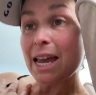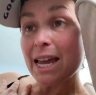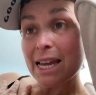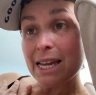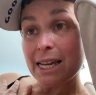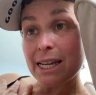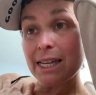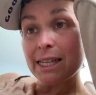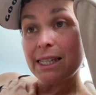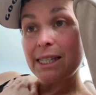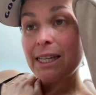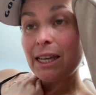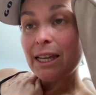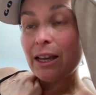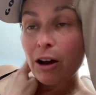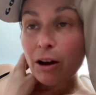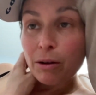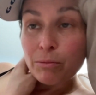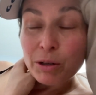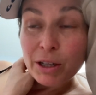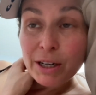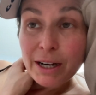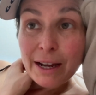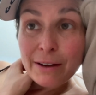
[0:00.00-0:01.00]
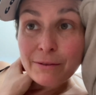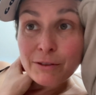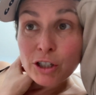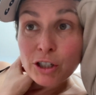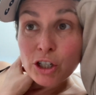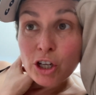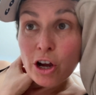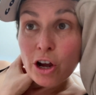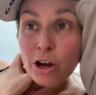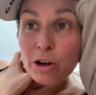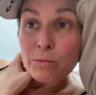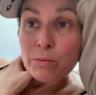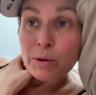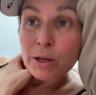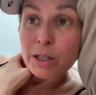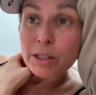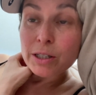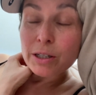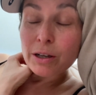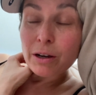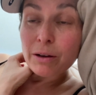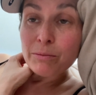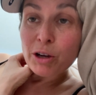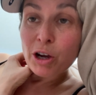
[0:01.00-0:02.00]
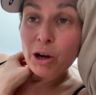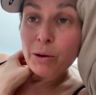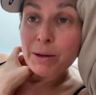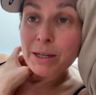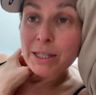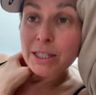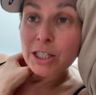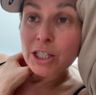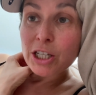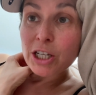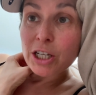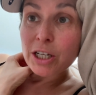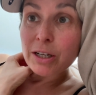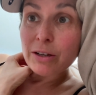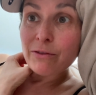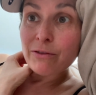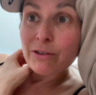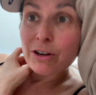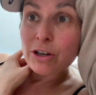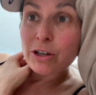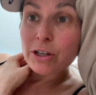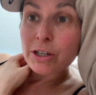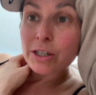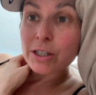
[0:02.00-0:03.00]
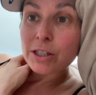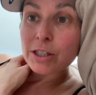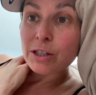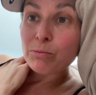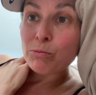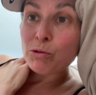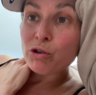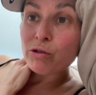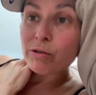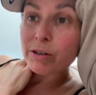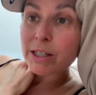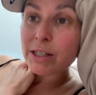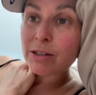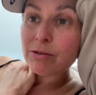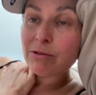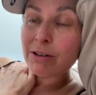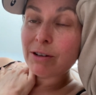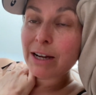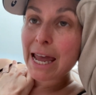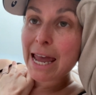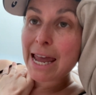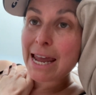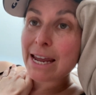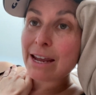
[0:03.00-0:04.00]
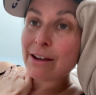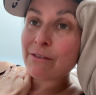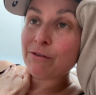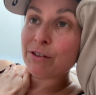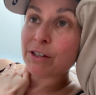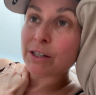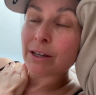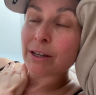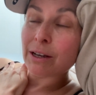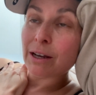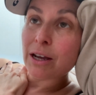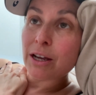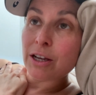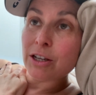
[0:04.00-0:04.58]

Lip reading: "Kitty, I'm going to have to go because I'm going to look at some crystal caves.